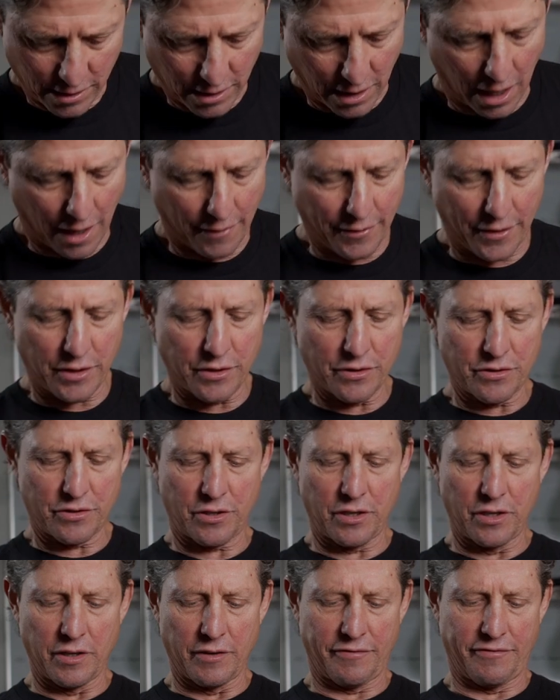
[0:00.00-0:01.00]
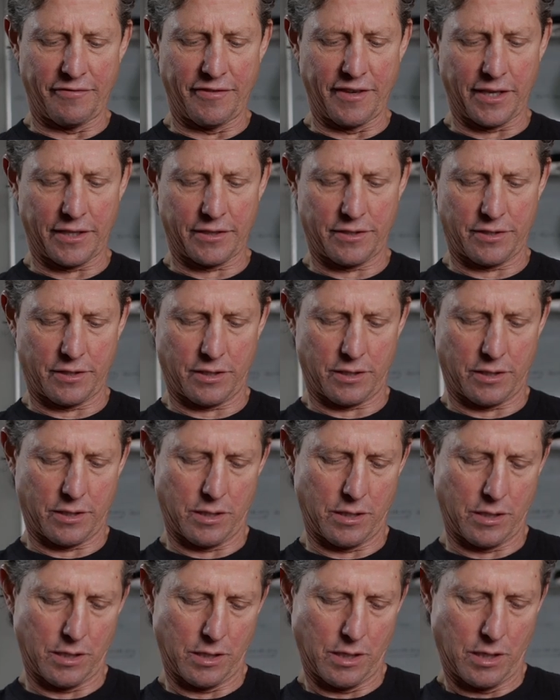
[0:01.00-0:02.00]
And then you're just going to
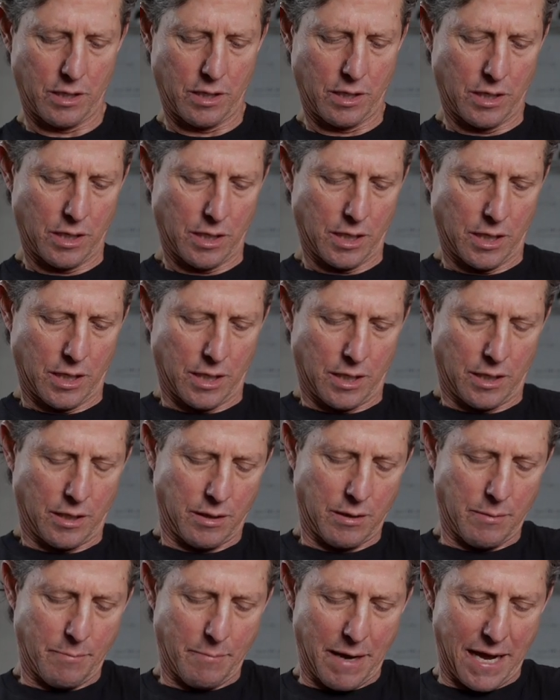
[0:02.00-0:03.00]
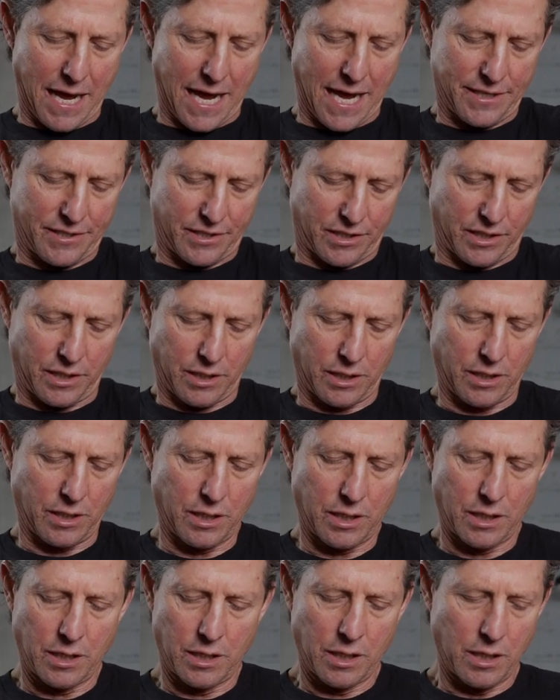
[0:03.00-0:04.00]
fix the mask.
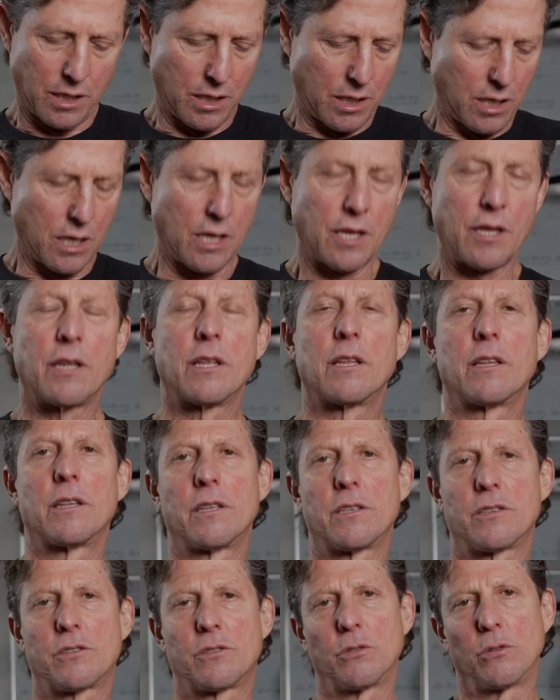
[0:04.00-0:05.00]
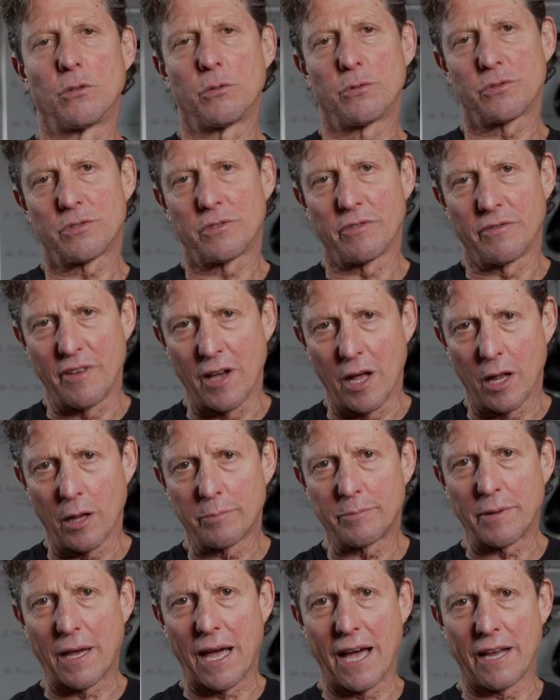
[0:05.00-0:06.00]
This tool was
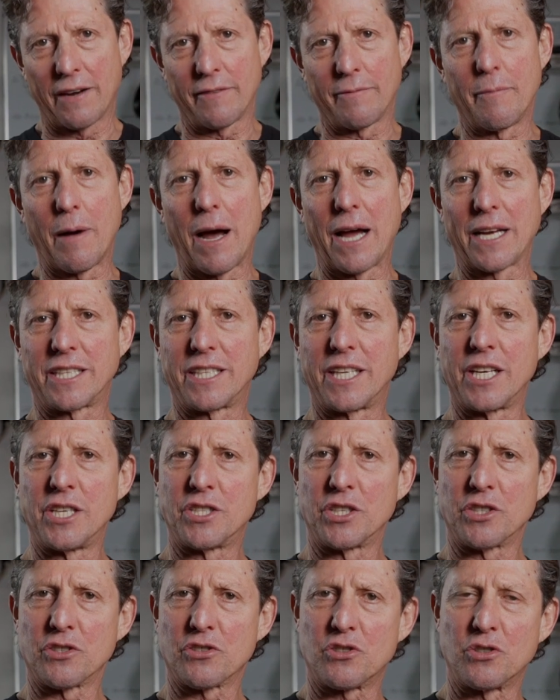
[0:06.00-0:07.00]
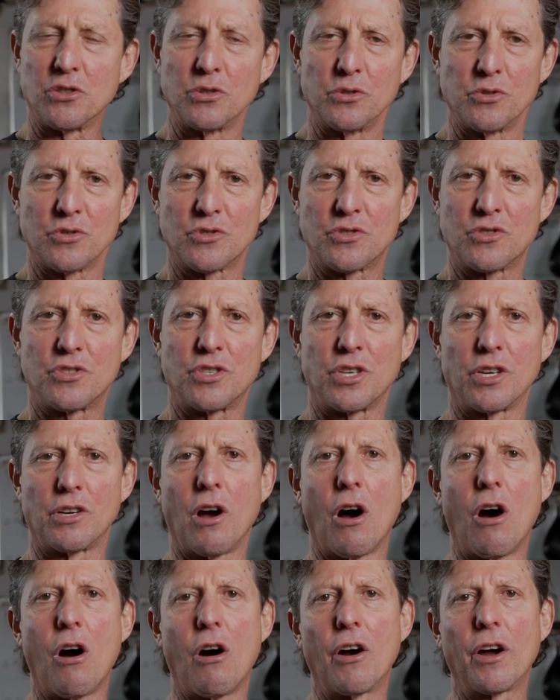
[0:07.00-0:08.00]
developed out of my teaching students
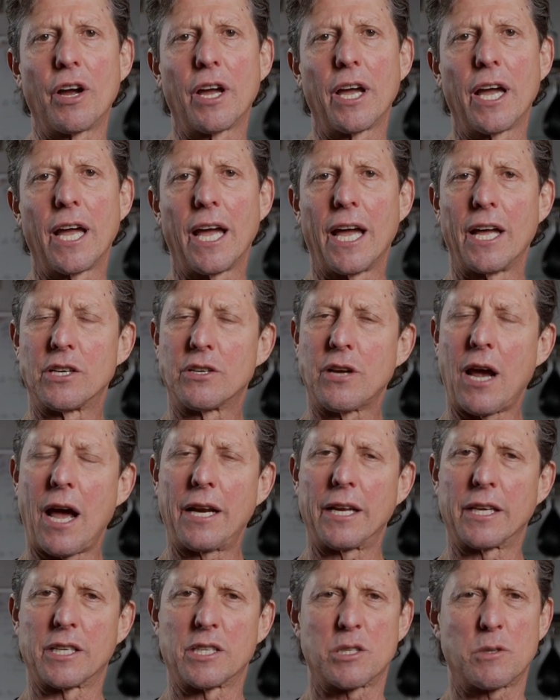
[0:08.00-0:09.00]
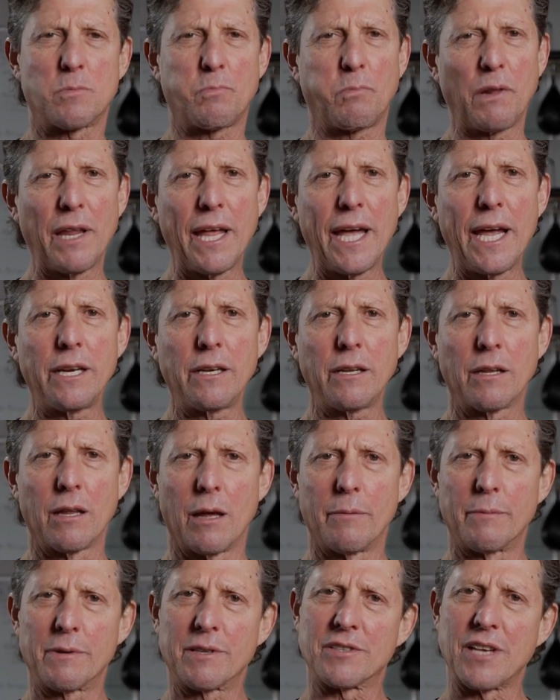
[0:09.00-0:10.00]
Qigong and try to explain to
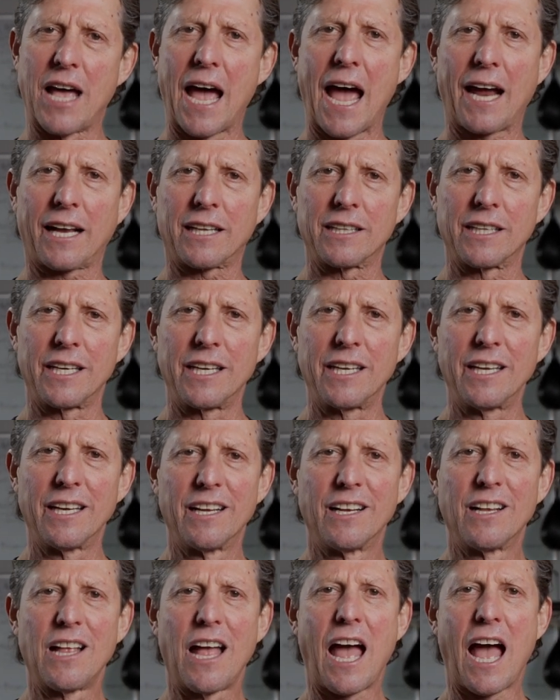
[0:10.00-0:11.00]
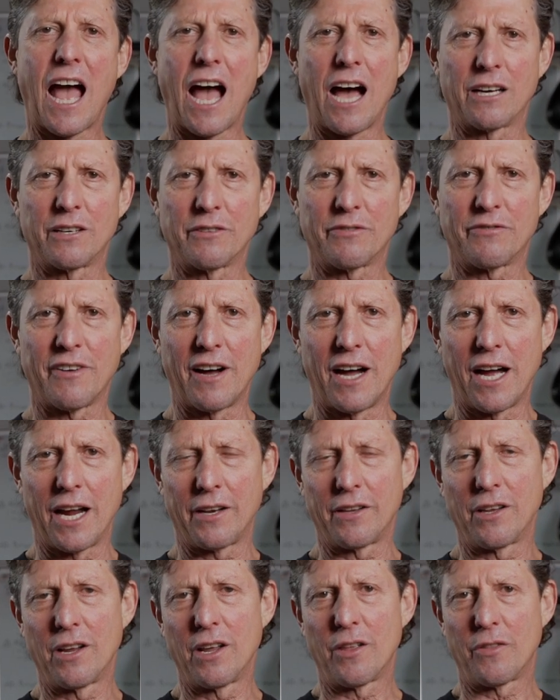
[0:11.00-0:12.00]
them exactly how to
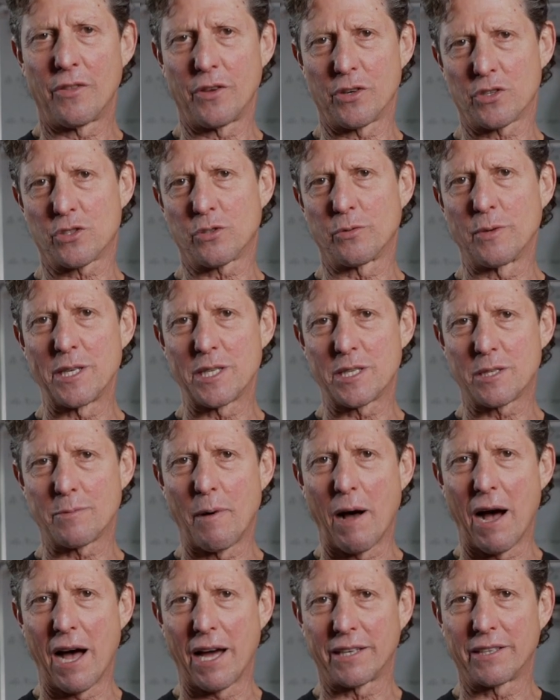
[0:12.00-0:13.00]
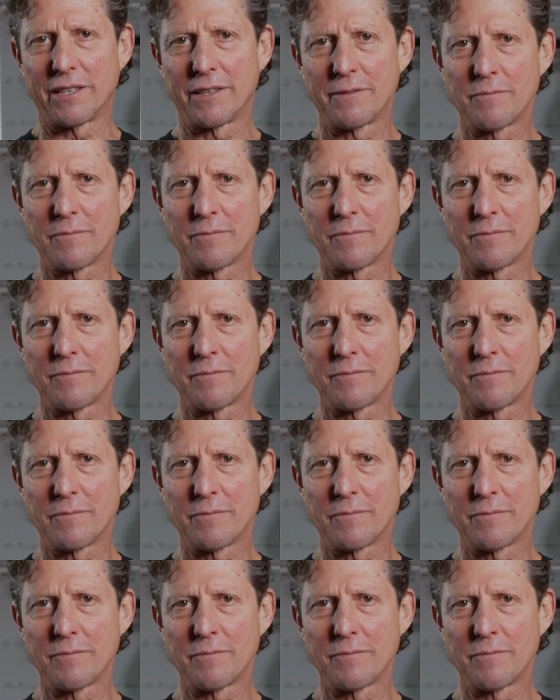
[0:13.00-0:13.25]
find their sweet spot.